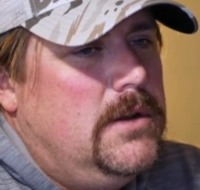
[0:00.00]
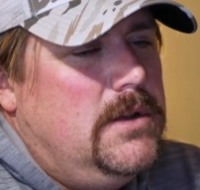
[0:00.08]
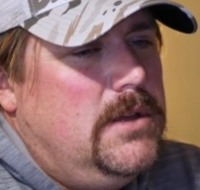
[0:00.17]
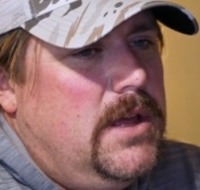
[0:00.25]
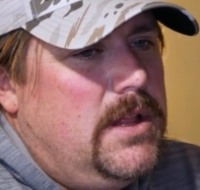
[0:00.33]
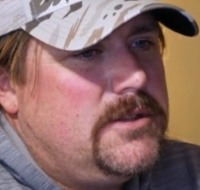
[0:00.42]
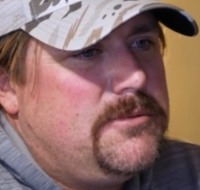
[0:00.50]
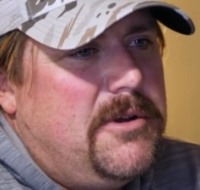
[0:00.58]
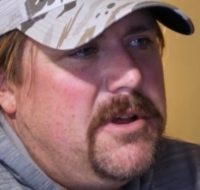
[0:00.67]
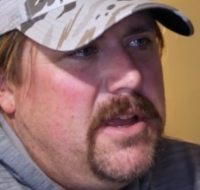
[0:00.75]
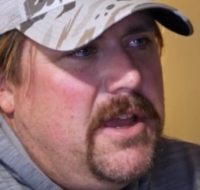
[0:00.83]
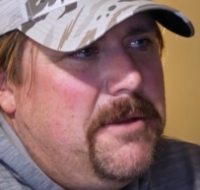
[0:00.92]
Yeah, the
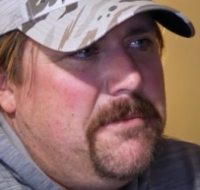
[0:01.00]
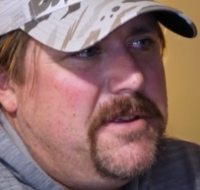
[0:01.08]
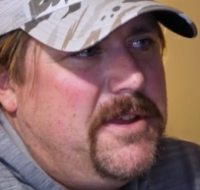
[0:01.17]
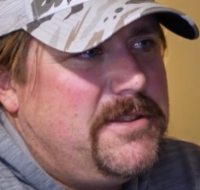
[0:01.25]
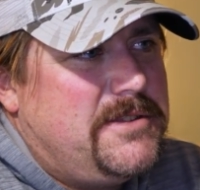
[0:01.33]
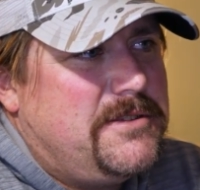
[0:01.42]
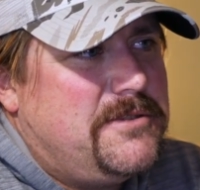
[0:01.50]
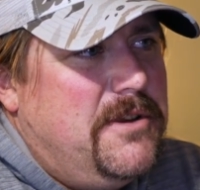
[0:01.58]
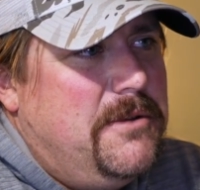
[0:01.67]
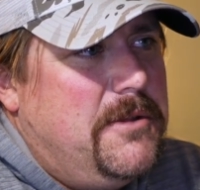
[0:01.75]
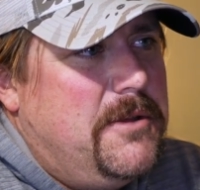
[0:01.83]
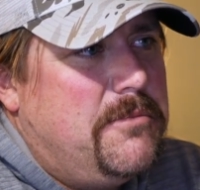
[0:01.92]
spawning habitat's
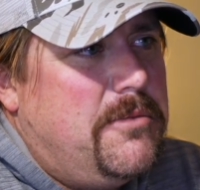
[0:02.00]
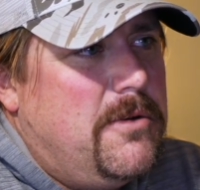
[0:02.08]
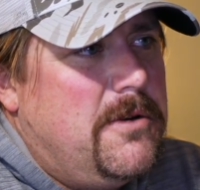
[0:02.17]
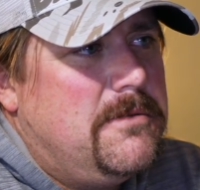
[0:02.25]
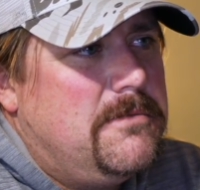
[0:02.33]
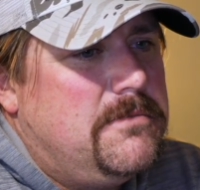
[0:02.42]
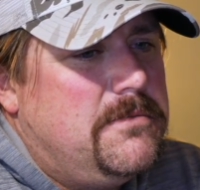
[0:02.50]
extremely important.